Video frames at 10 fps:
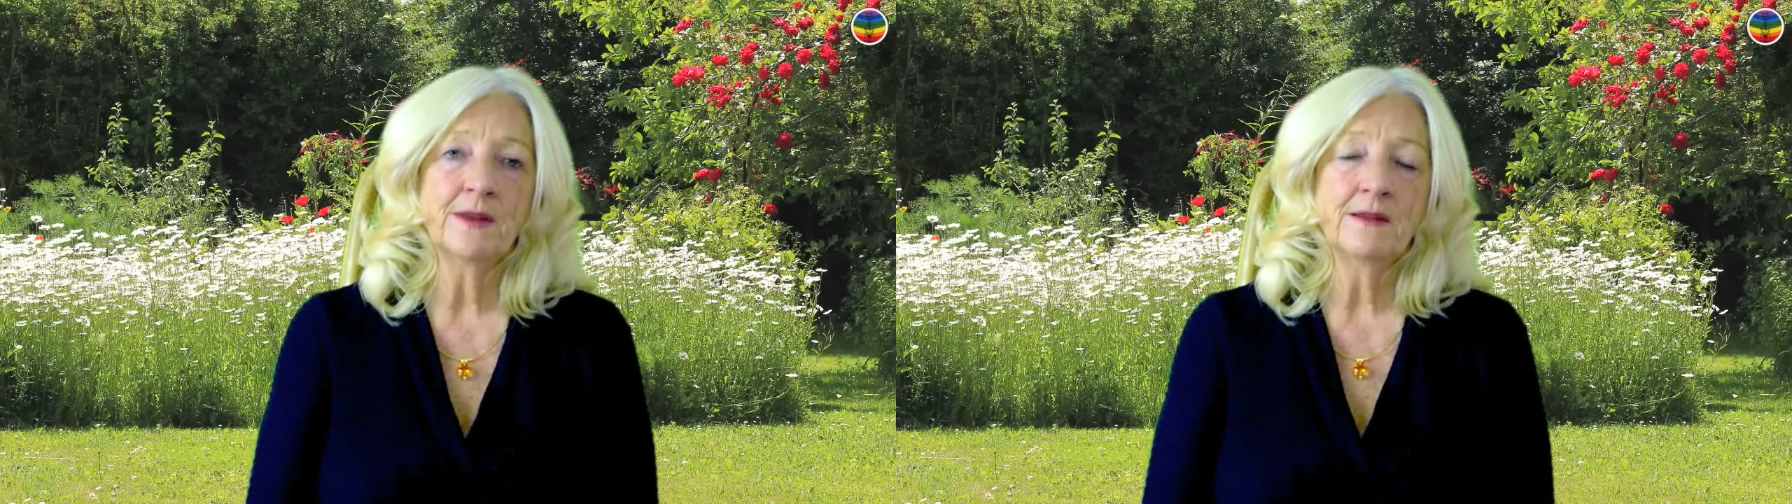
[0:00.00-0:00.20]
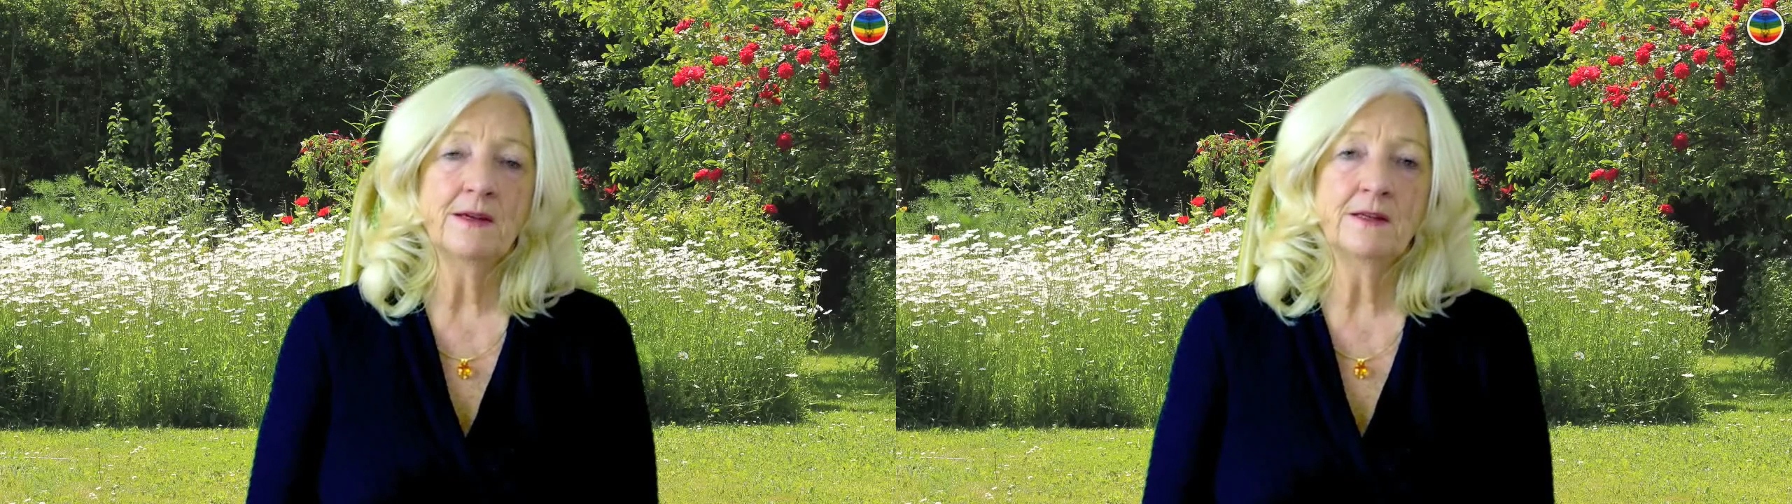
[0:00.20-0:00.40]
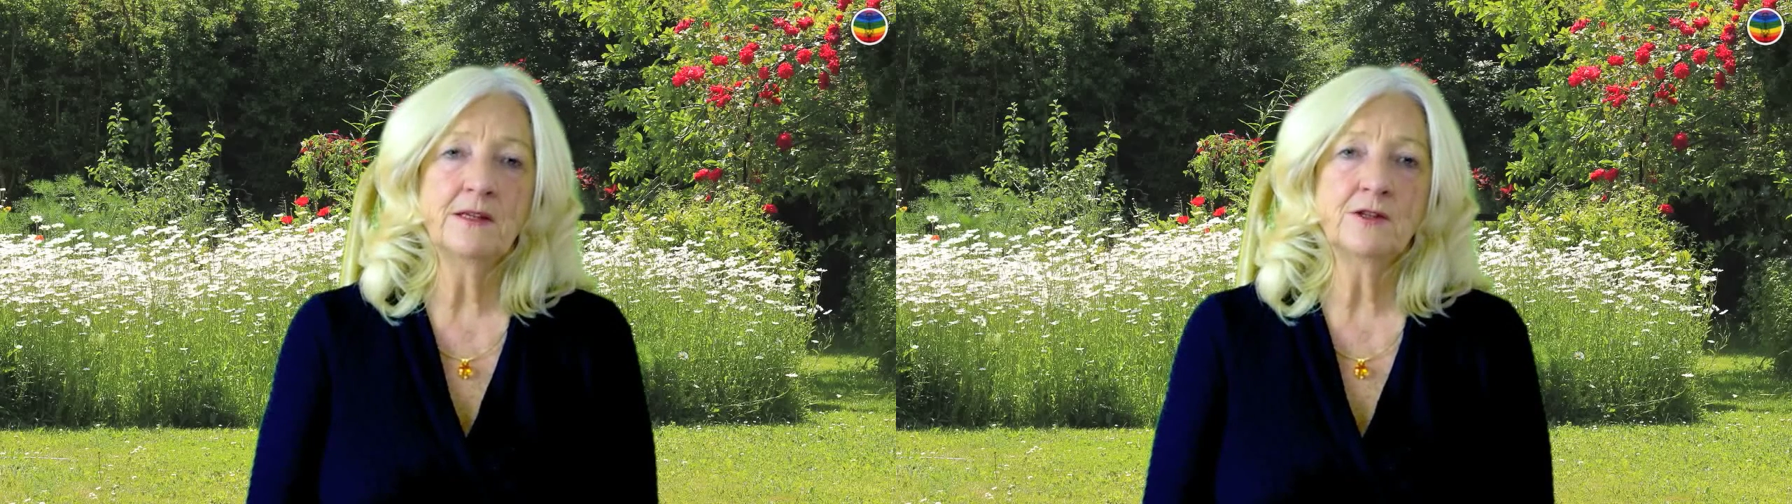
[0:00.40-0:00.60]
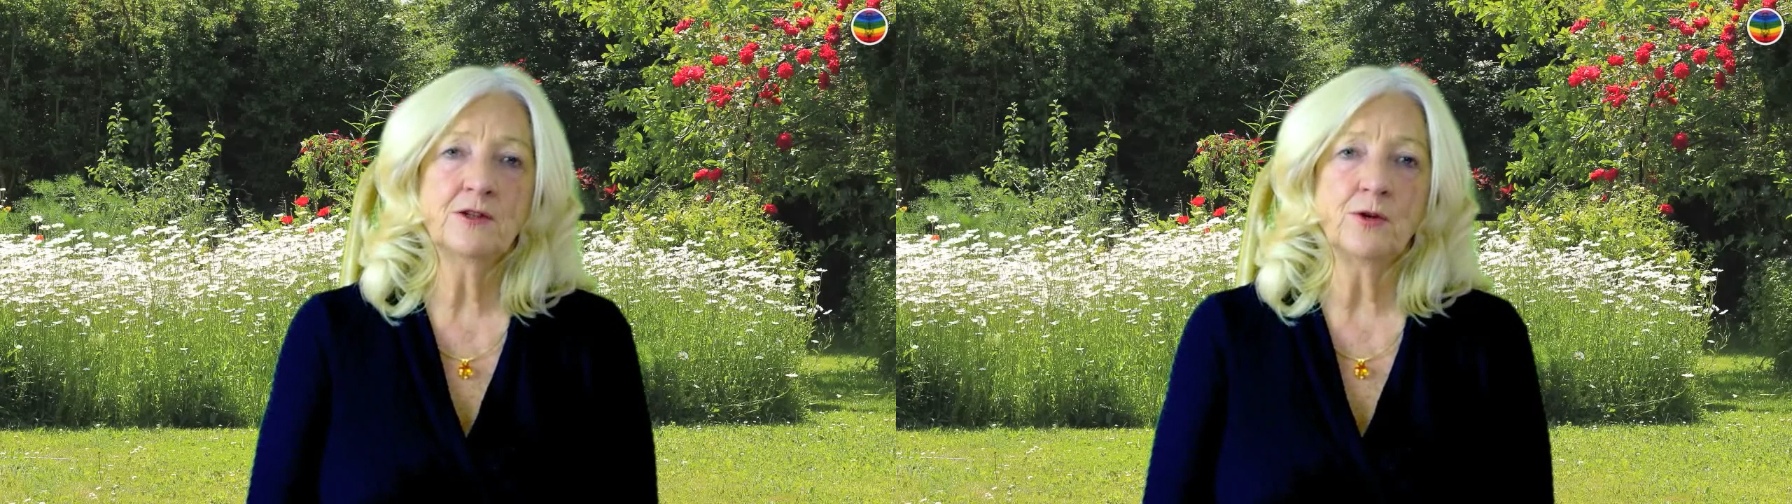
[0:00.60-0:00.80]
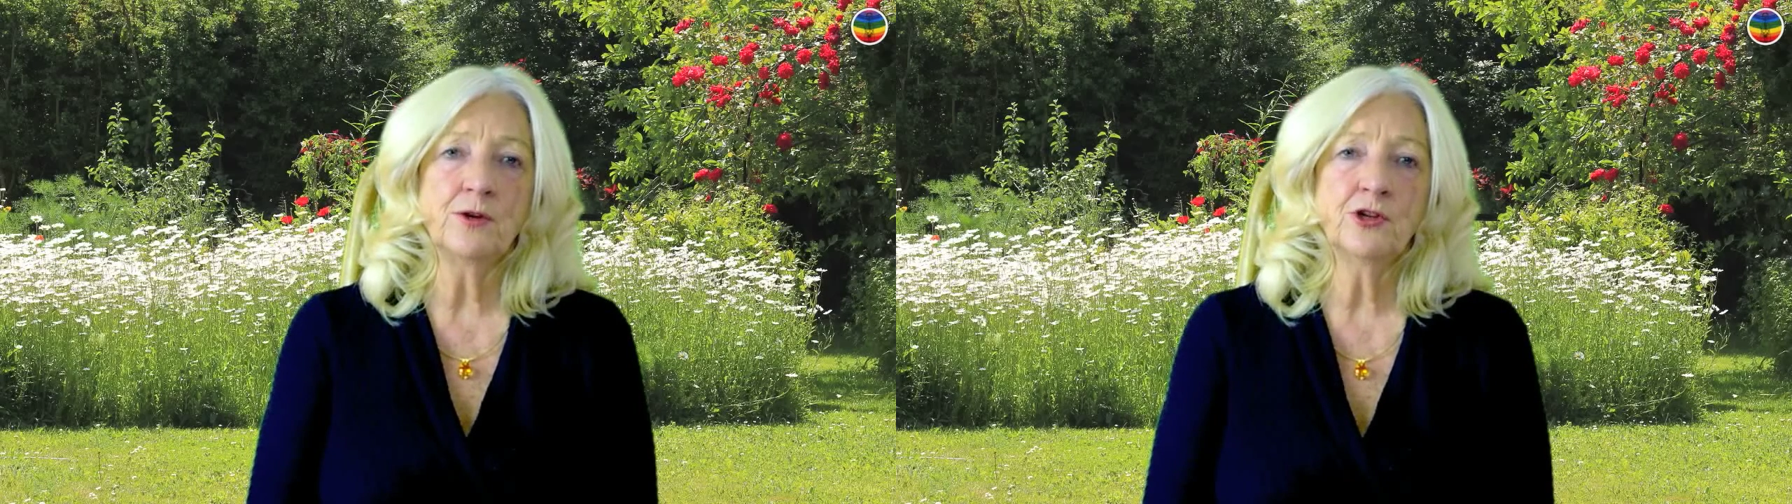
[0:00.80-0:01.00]
This
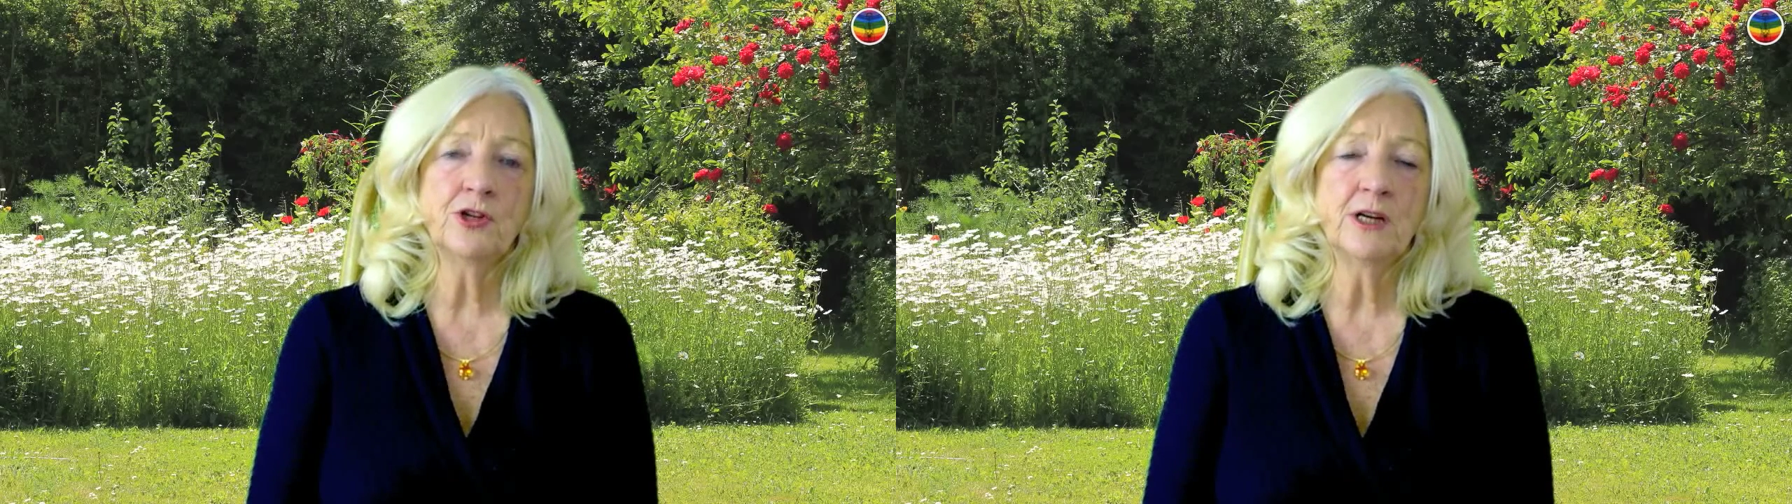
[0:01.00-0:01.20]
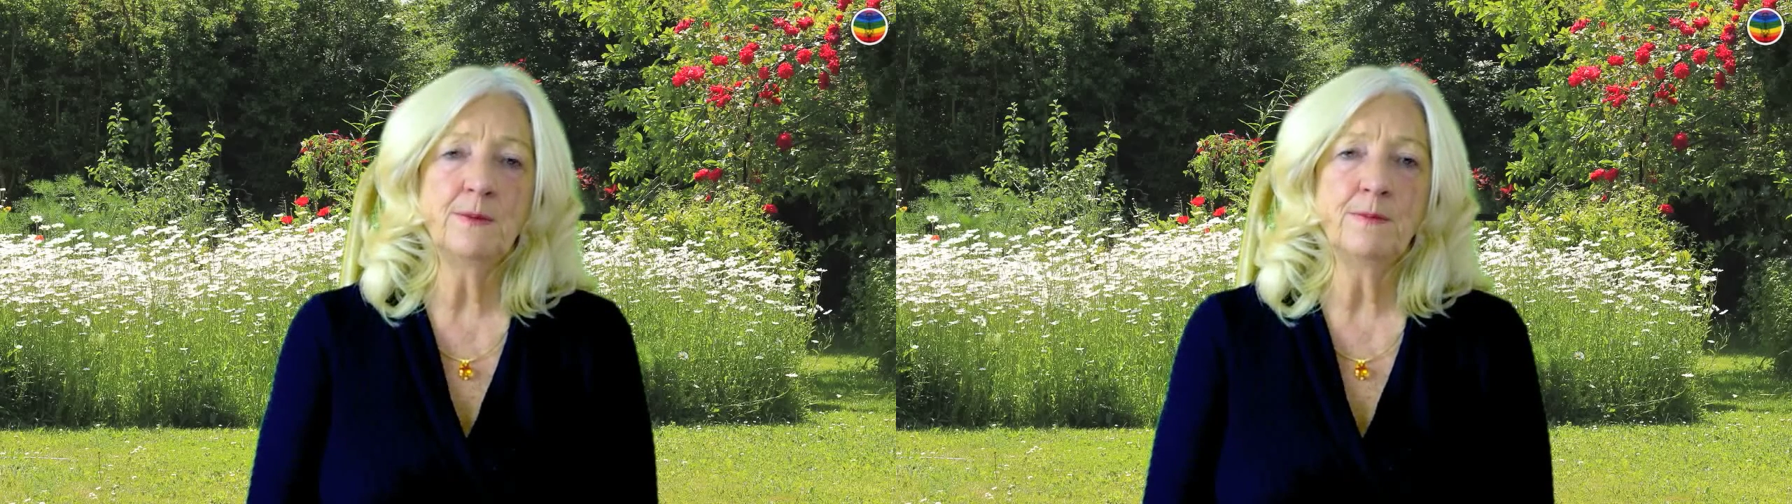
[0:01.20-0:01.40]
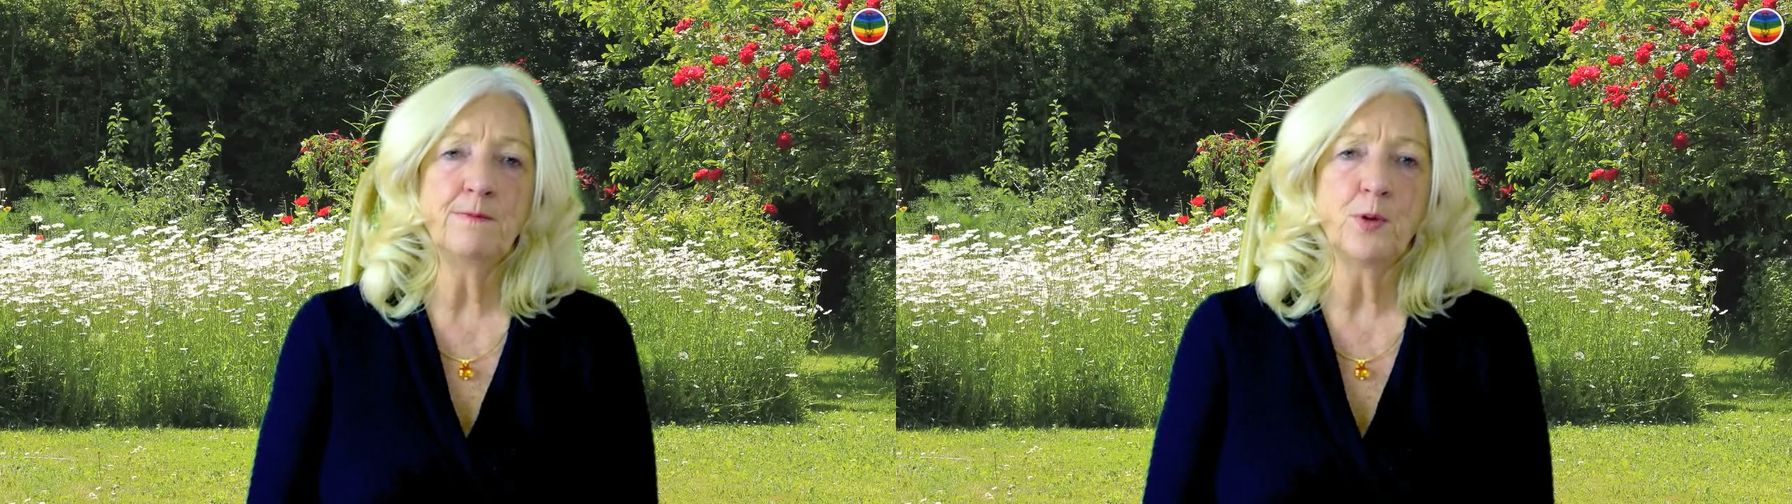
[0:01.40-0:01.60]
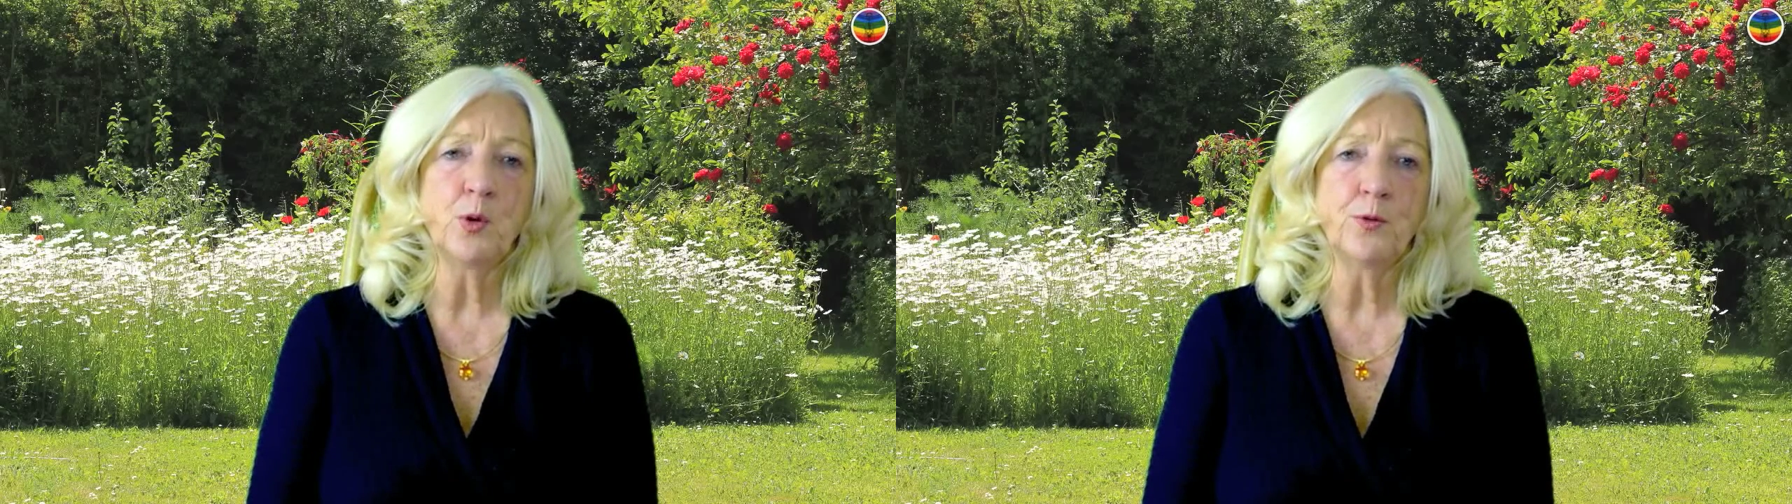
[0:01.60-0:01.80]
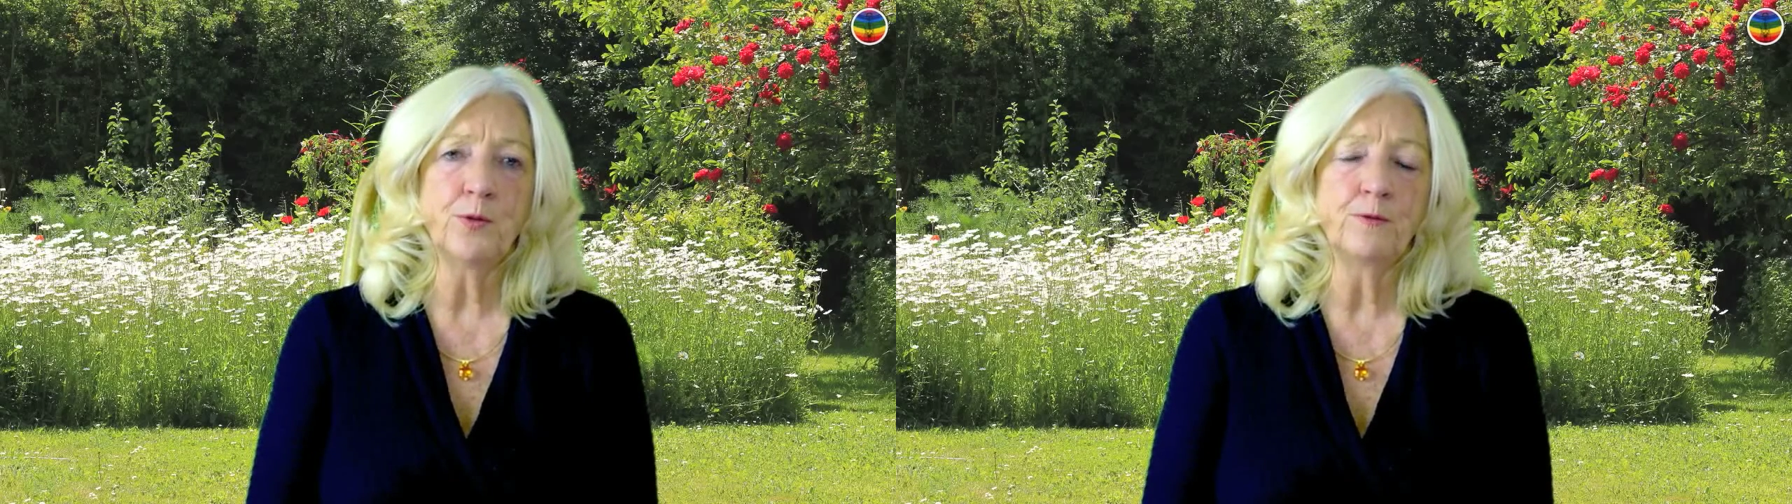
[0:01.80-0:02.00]
astonishingly
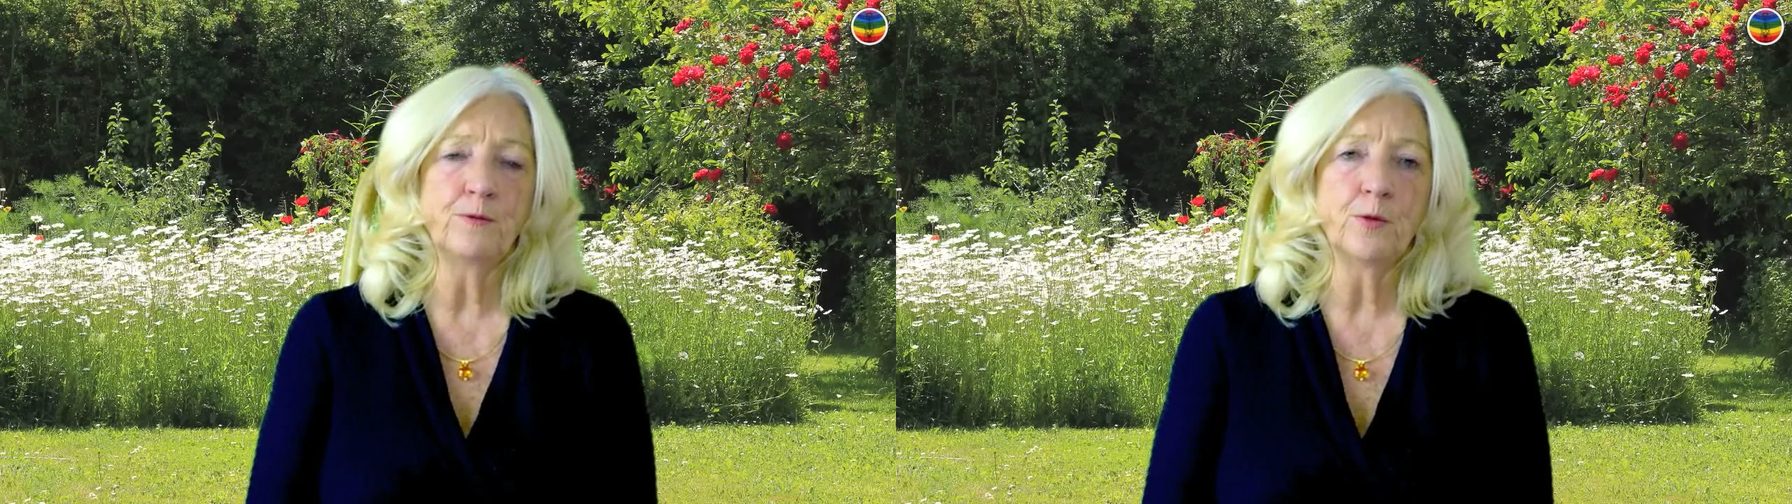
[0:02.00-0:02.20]
important